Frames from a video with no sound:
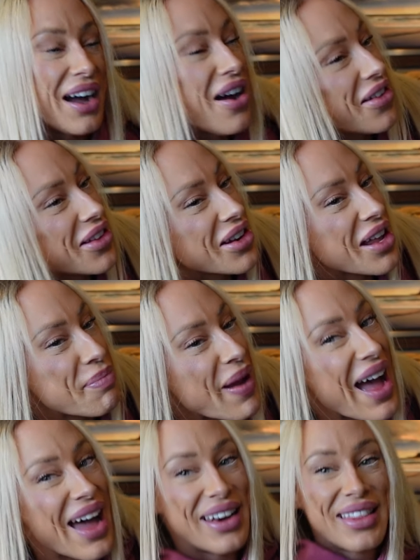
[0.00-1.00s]
Oh, they're not
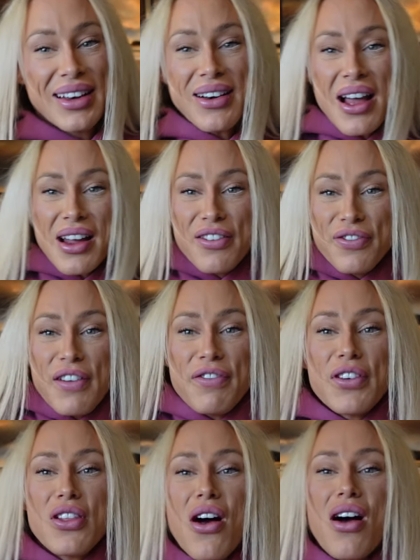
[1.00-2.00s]
bad. They're not going to fit
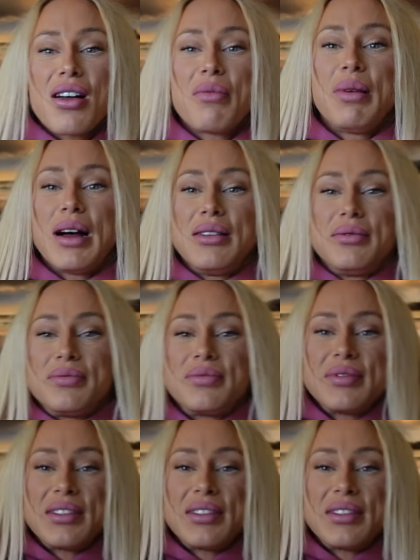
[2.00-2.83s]
for long, but